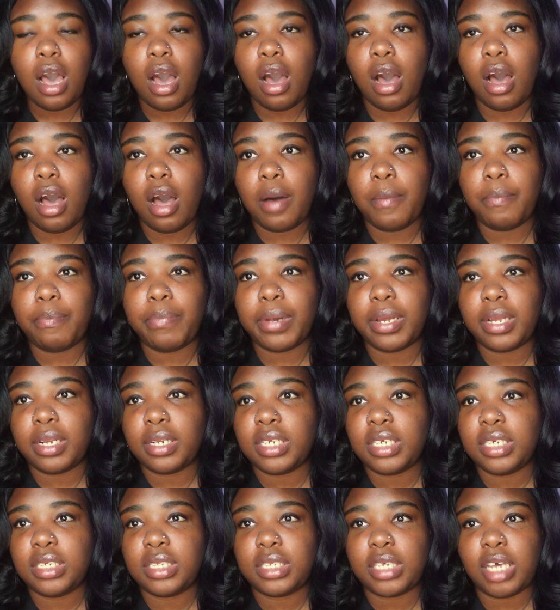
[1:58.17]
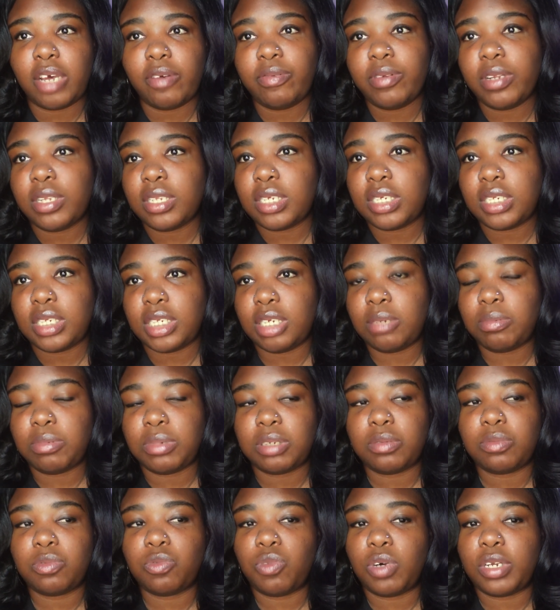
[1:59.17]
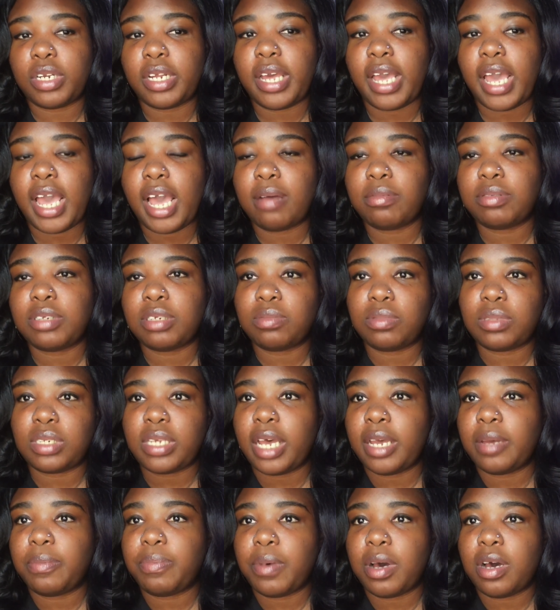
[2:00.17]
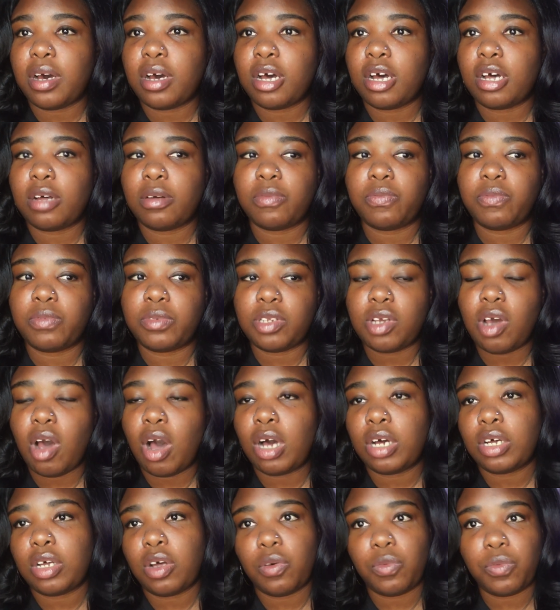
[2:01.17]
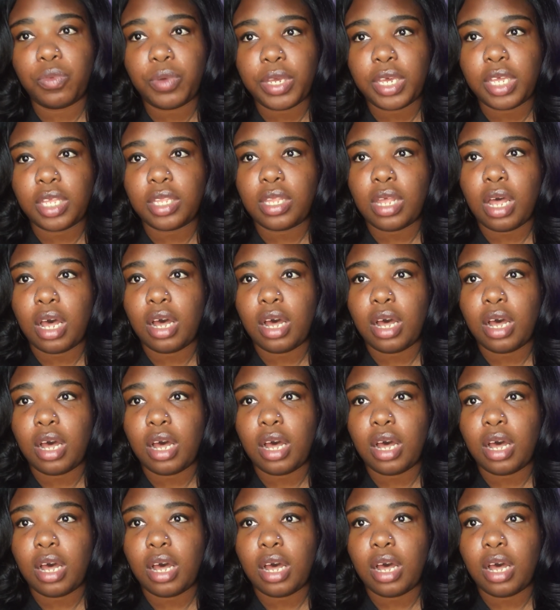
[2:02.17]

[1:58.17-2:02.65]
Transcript: But he definitely seemed to want to have some type of talk with